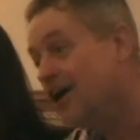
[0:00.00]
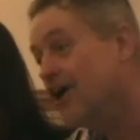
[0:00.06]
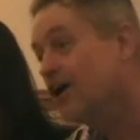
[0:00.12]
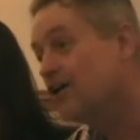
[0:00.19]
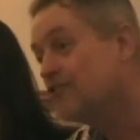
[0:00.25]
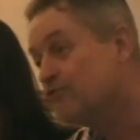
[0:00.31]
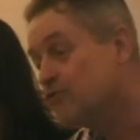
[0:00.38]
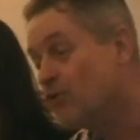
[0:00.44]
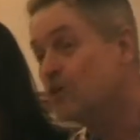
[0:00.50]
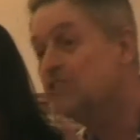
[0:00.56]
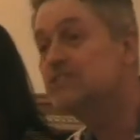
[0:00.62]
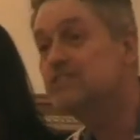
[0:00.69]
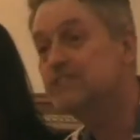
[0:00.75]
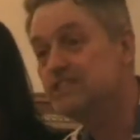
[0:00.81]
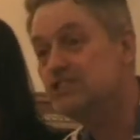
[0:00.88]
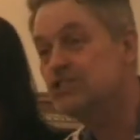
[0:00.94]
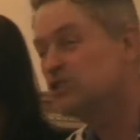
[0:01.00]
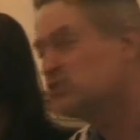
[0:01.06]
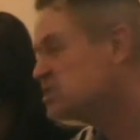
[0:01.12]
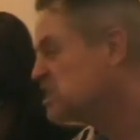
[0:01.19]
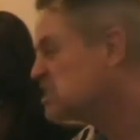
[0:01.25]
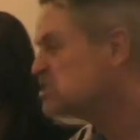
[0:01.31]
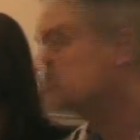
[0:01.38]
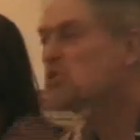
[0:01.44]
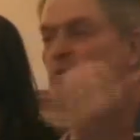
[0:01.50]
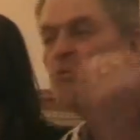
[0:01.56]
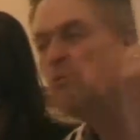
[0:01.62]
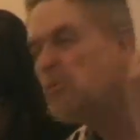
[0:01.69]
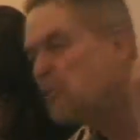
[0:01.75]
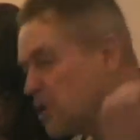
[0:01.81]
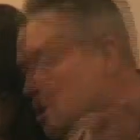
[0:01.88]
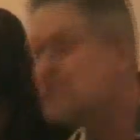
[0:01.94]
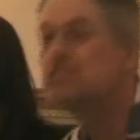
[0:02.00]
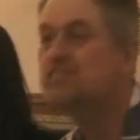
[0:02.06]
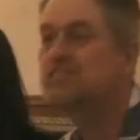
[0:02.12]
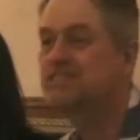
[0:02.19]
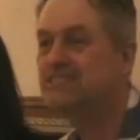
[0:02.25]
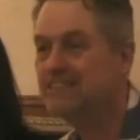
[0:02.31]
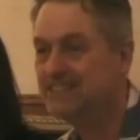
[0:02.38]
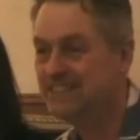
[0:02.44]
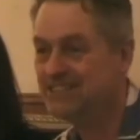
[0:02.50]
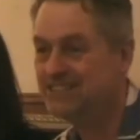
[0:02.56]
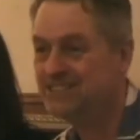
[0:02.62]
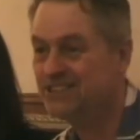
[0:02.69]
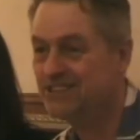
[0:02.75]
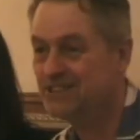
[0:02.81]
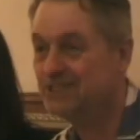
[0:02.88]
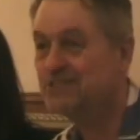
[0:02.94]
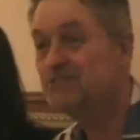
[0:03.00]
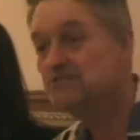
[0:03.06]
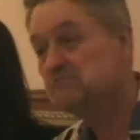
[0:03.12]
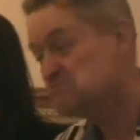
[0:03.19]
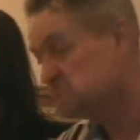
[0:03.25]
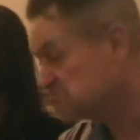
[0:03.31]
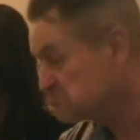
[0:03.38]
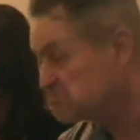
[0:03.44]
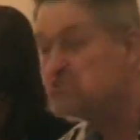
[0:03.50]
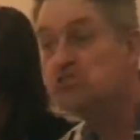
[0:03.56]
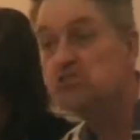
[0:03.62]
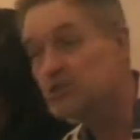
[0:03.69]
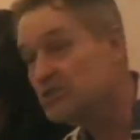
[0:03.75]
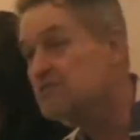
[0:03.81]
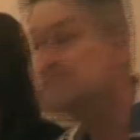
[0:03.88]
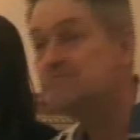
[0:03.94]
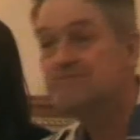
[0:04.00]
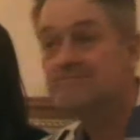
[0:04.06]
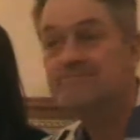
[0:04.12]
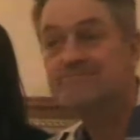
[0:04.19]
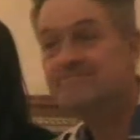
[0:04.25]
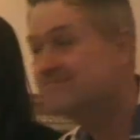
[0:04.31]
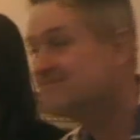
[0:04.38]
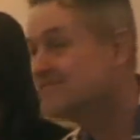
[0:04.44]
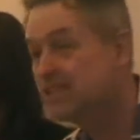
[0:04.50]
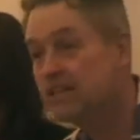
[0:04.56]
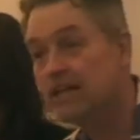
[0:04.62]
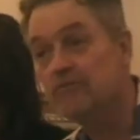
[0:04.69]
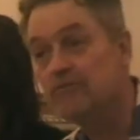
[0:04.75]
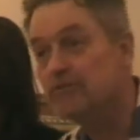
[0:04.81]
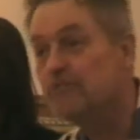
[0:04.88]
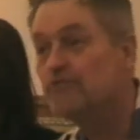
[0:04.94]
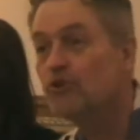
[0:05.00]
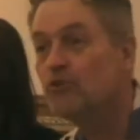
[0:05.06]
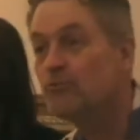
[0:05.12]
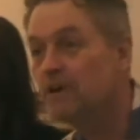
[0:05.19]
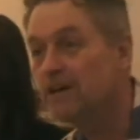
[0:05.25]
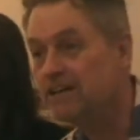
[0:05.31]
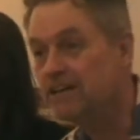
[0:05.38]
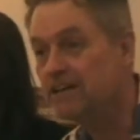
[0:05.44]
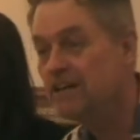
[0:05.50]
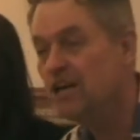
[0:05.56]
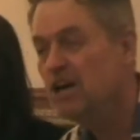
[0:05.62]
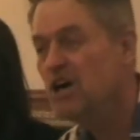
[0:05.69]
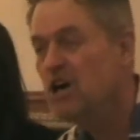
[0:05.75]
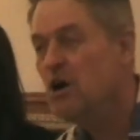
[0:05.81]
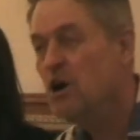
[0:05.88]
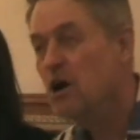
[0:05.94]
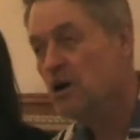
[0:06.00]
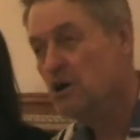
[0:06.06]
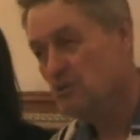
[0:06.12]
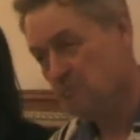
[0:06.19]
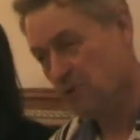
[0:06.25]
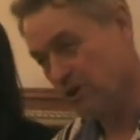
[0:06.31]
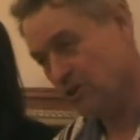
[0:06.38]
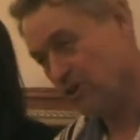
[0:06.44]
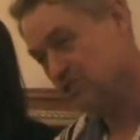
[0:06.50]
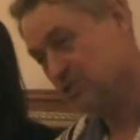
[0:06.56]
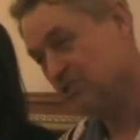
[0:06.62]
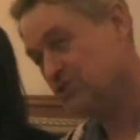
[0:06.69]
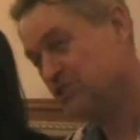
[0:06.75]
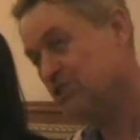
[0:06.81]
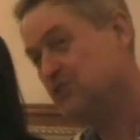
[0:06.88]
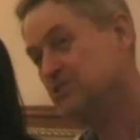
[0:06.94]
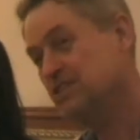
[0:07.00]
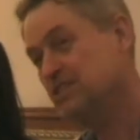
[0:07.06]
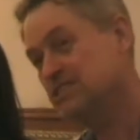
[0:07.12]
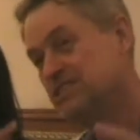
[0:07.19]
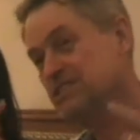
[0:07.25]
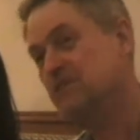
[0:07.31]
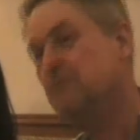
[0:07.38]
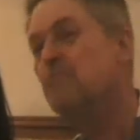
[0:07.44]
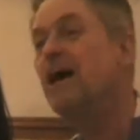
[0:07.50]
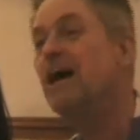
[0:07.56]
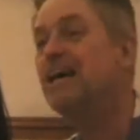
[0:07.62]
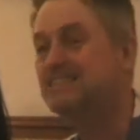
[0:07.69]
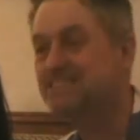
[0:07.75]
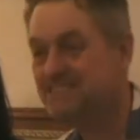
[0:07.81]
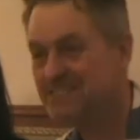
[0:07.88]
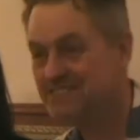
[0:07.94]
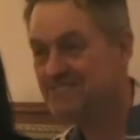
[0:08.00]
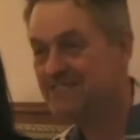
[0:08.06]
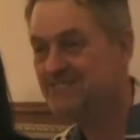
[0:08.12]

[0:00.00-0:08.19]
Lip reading: Unfortunately, it shows us the worst in each other, certain level of filmmaking, but it also shows us the best.